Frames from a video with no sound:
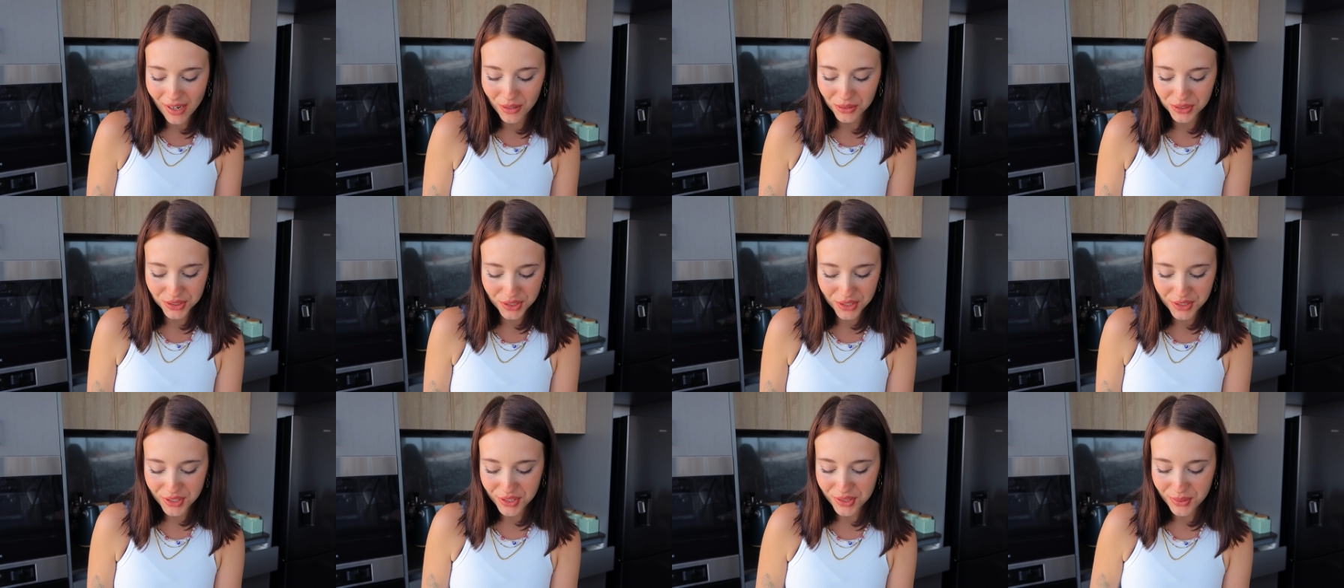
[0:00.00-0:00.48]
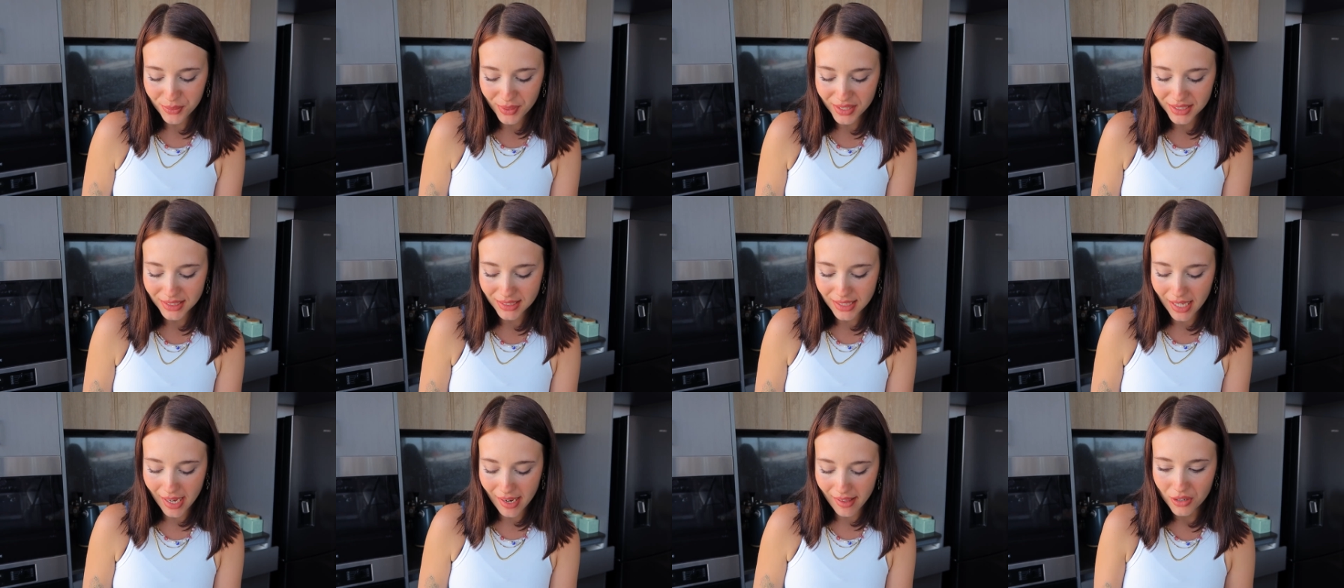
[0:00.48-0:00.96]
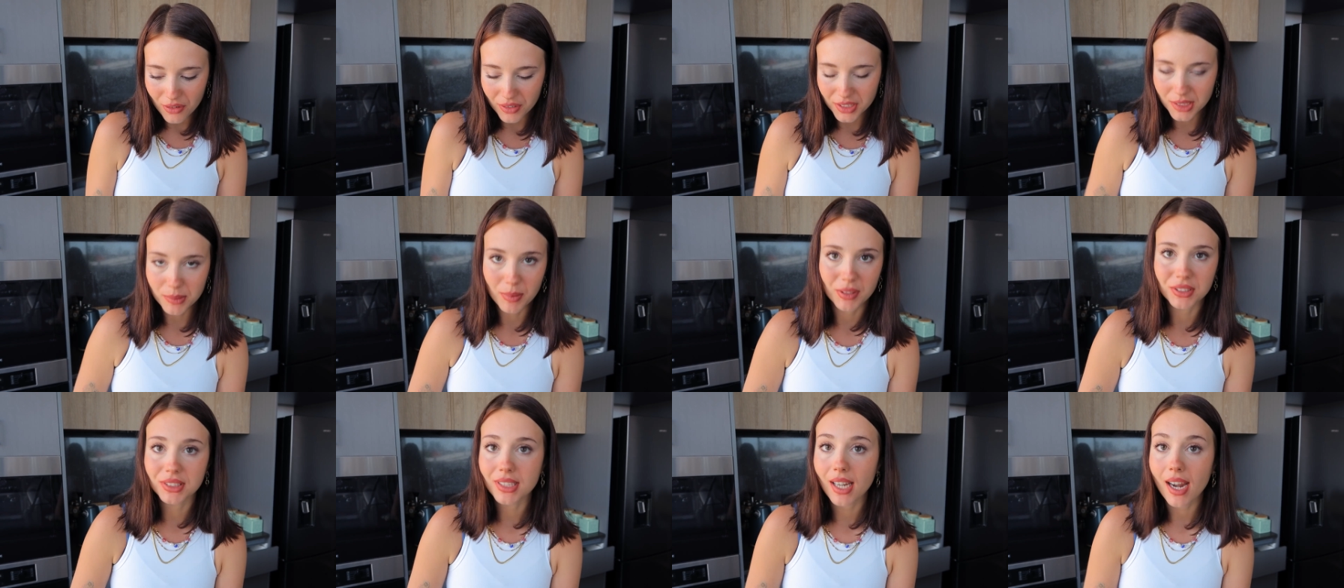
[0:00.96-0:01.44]
I also just want to say the
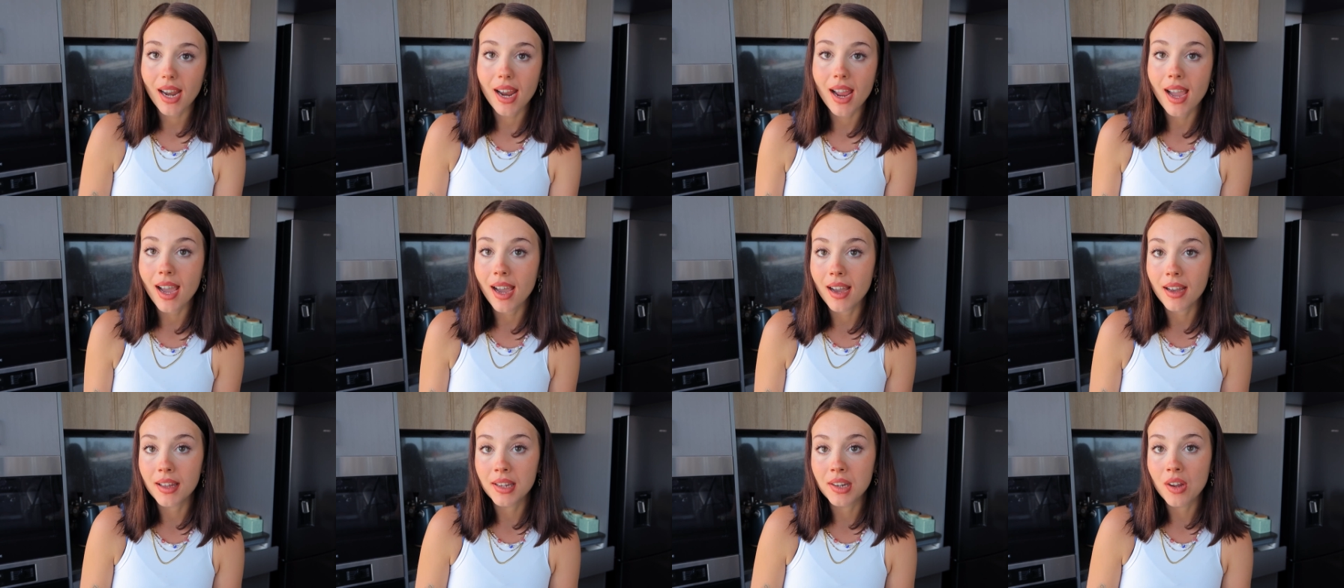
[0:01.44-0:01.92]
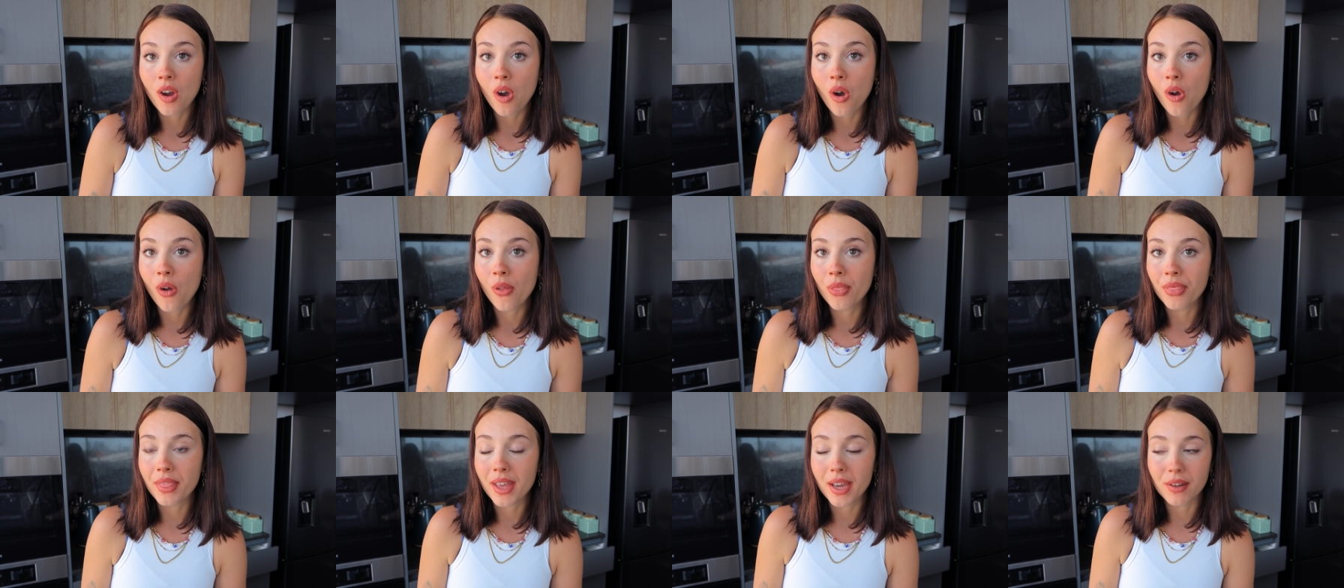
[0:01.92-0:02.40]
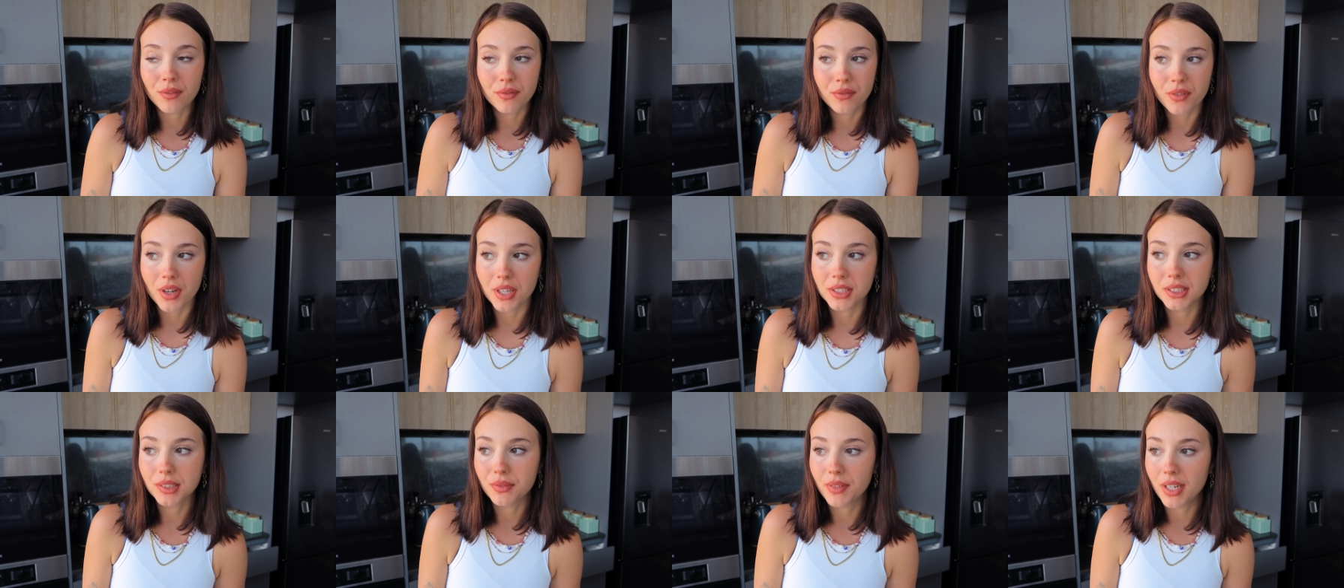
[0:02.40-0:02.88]
response that I had on that
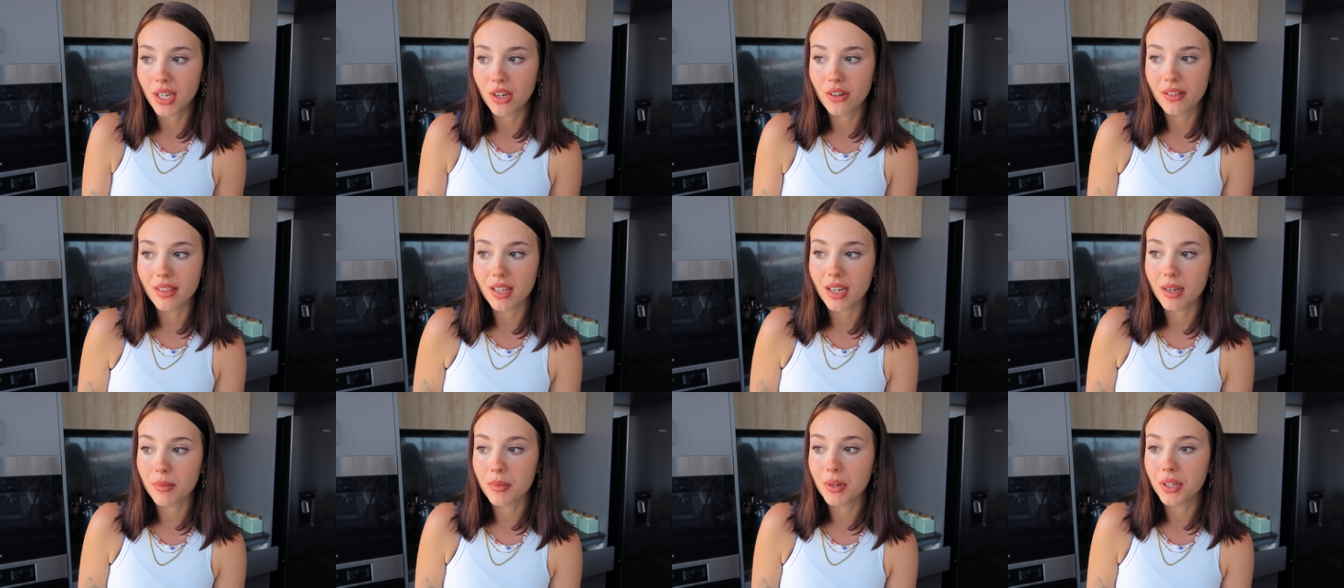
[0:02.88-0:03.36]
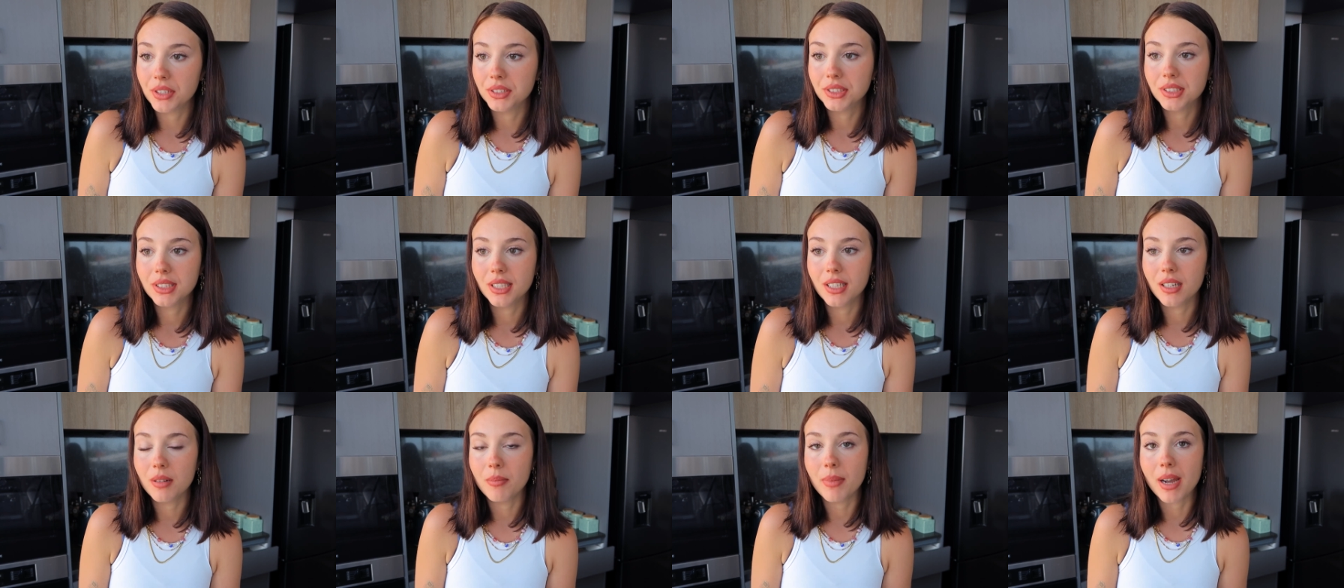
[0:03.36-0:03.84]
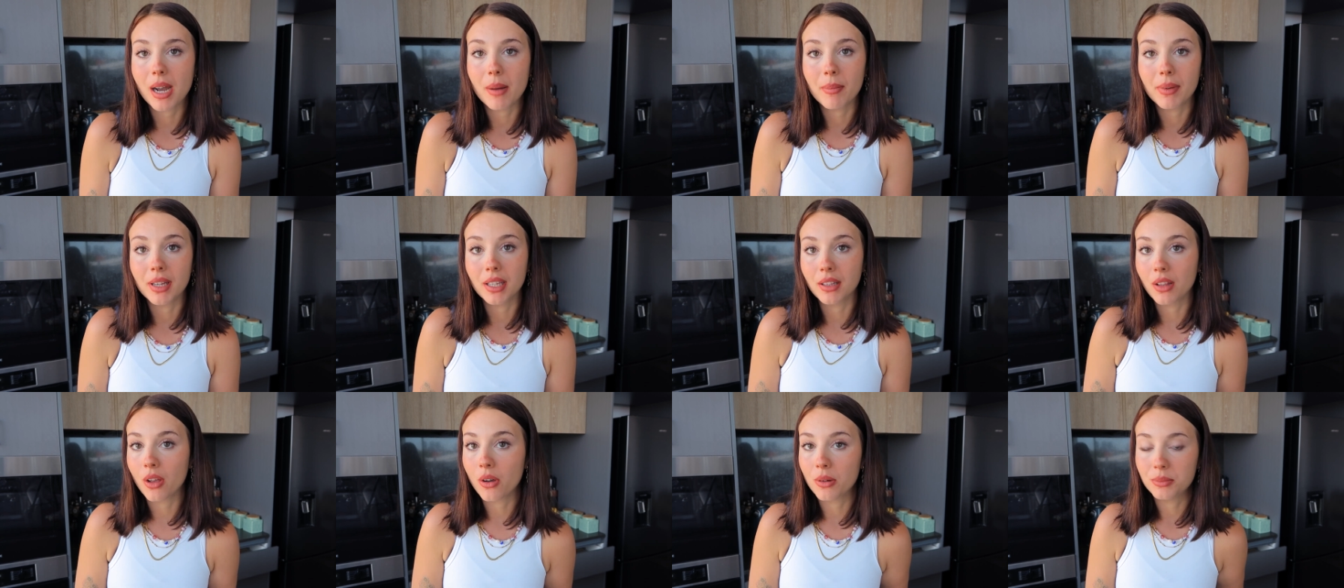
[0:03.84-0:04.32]
first video that I posted about
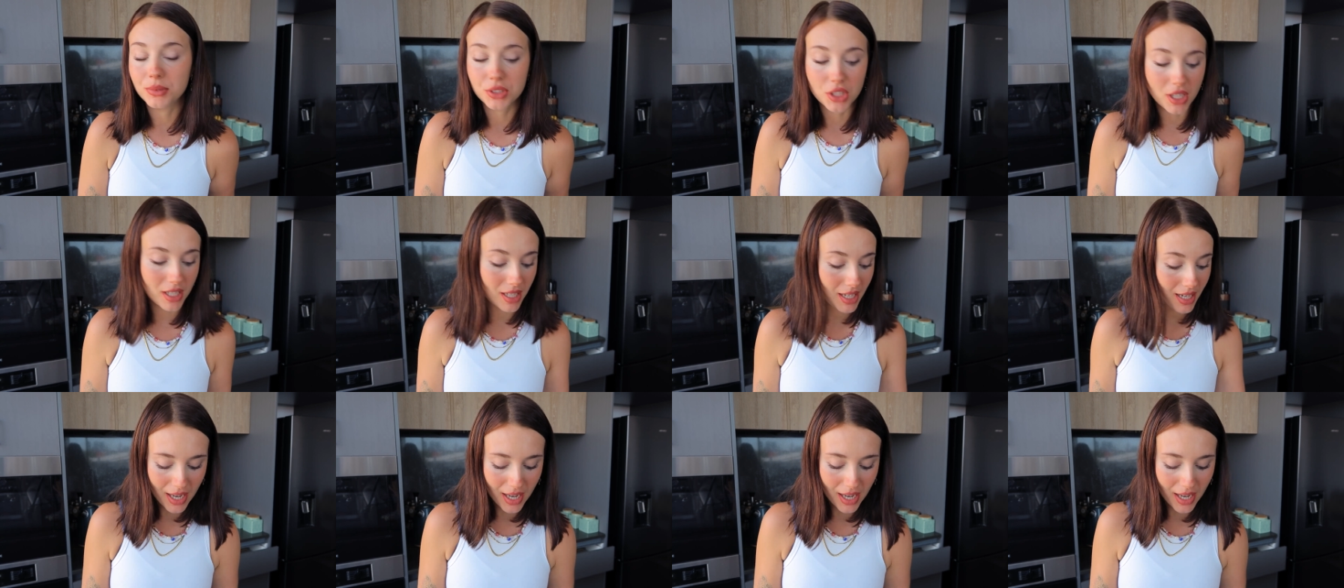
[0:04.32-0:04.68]
my glow up journey,